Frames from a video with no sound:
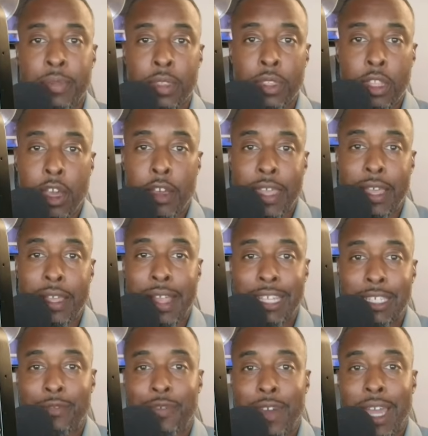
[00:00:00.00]
They
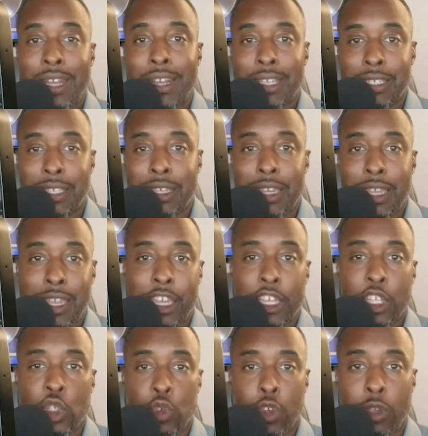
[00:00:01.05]
classified it as a knee
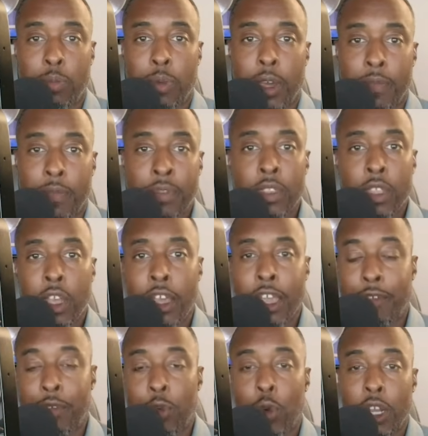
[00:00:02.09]
injury, but
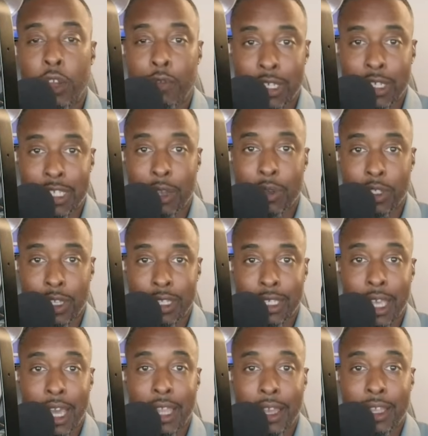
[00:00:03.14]
every one of us that was on the
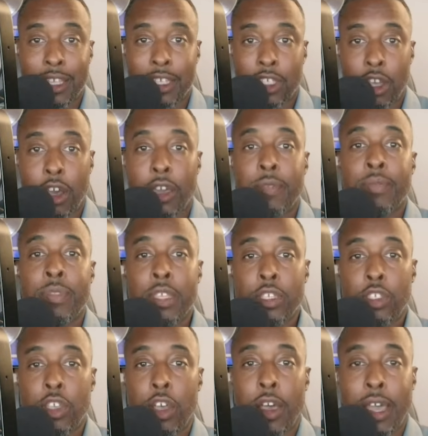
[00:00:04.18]
sideline that saw it
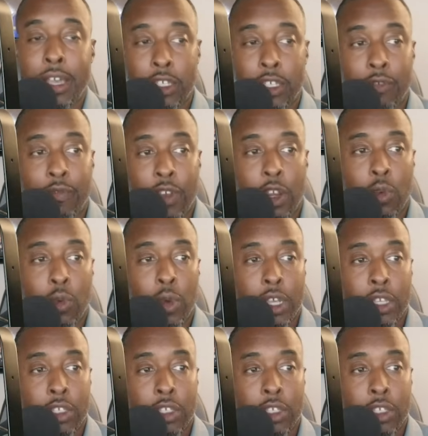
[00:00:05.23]
saw how severe it was.